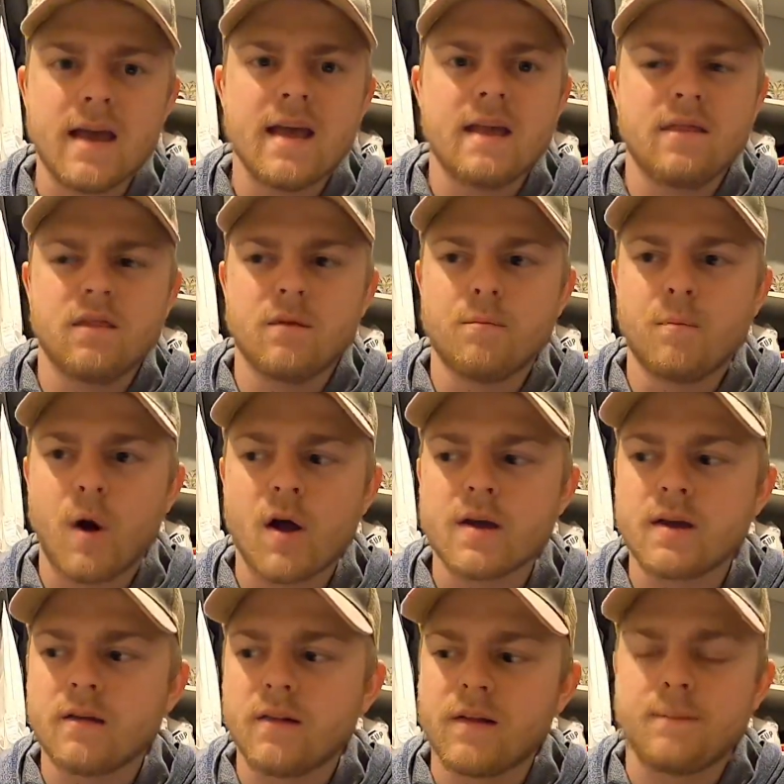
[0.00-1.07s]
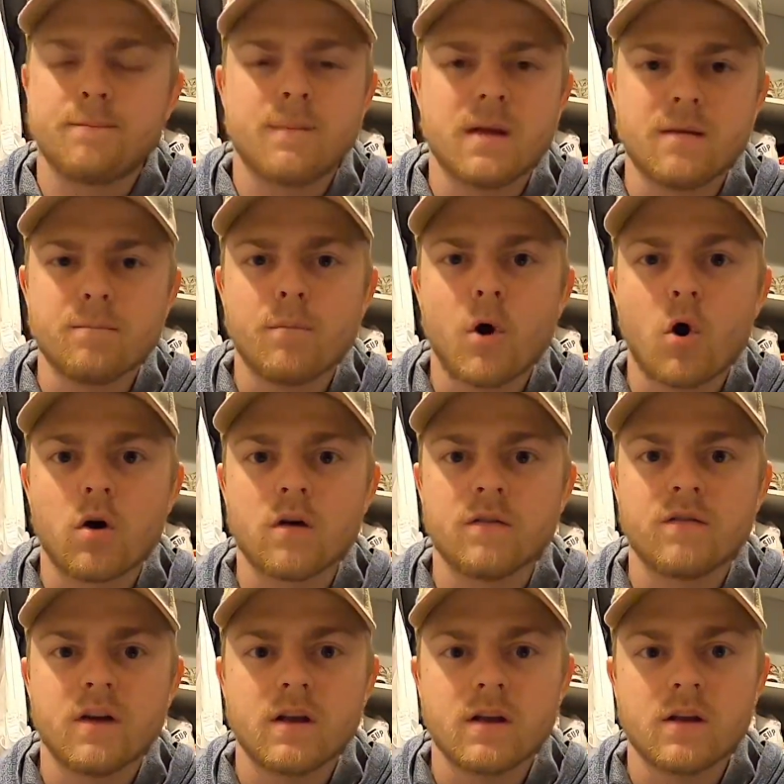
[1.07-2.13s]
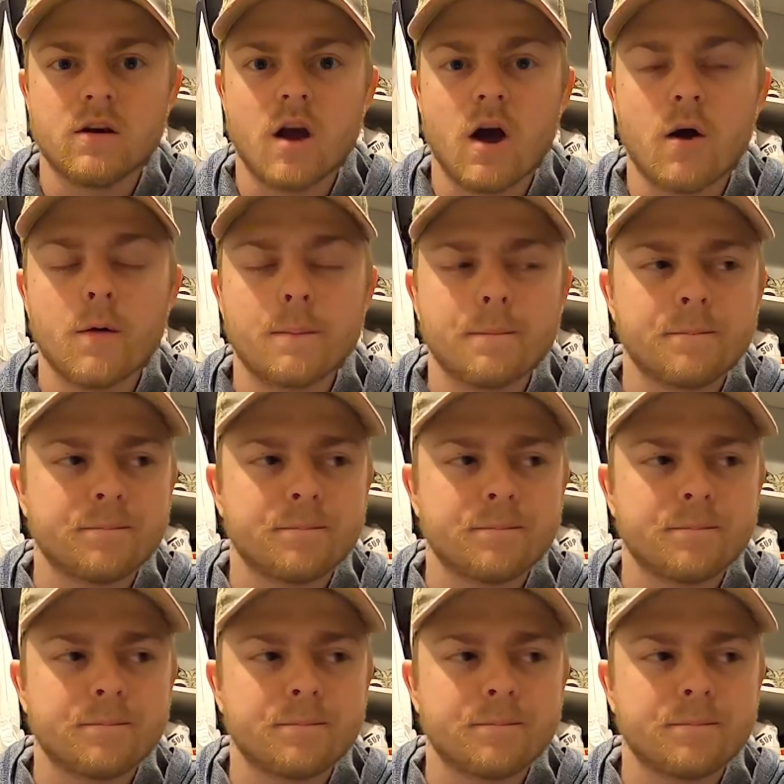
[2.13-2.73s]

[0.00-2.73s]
in the bike, like being part of it, you know?